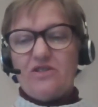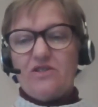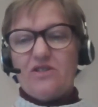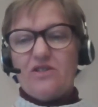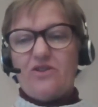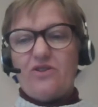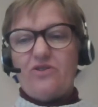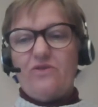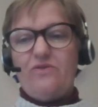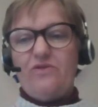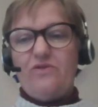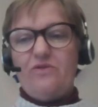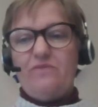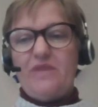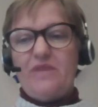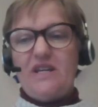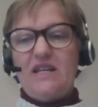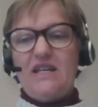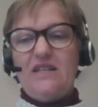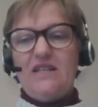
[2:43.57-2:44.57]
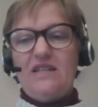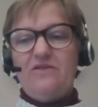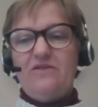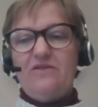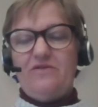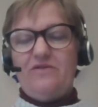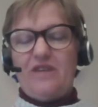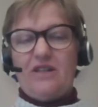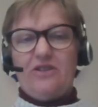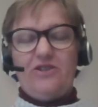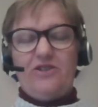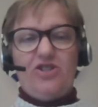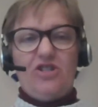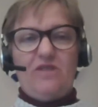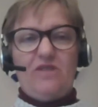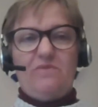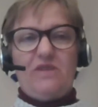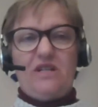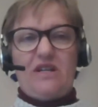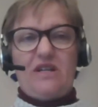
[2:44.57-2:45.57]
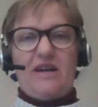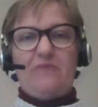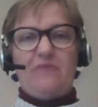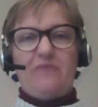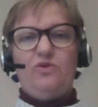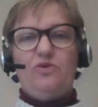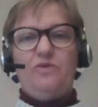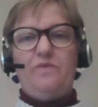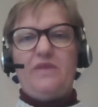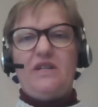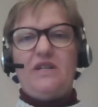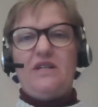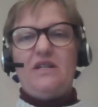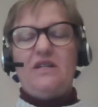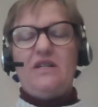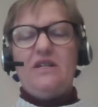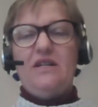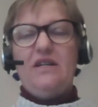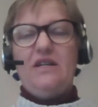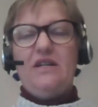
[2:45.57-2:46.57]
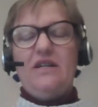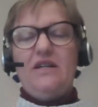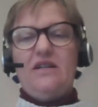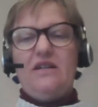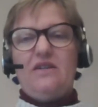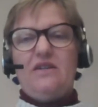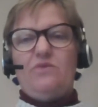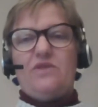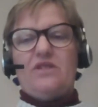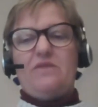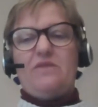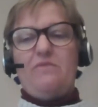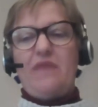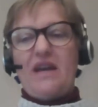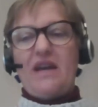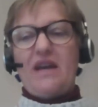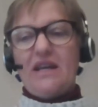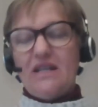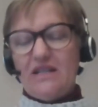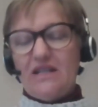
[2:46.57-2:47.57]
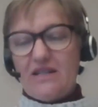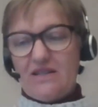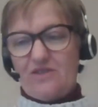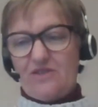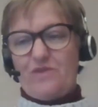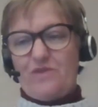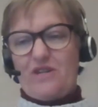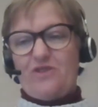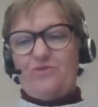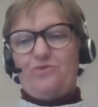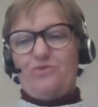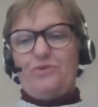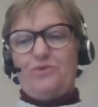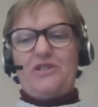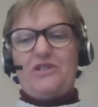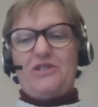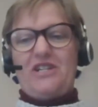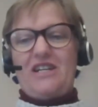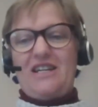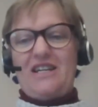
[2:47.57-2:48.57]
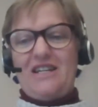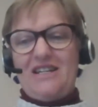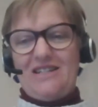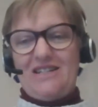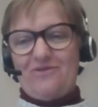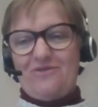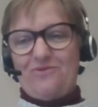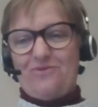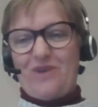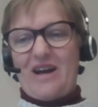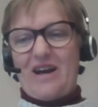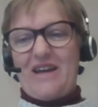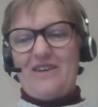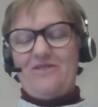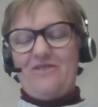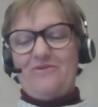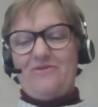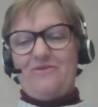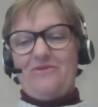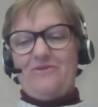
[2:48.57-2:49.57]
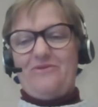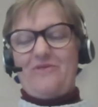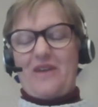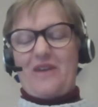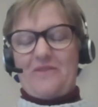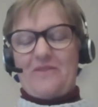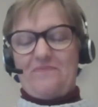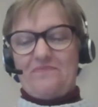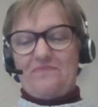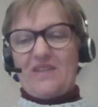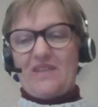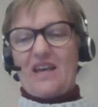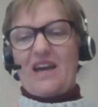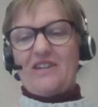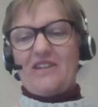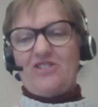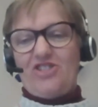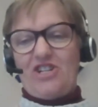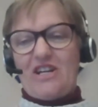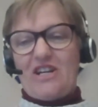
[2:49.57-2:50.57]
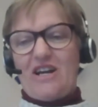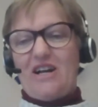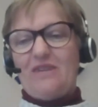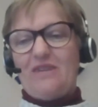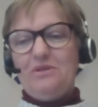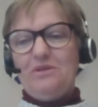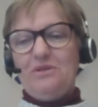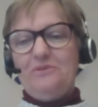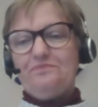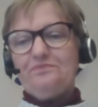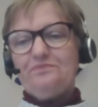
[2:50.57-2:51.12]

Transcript: So for me, the fellowship enabled me, it was a mechanism and a routine way of catching up,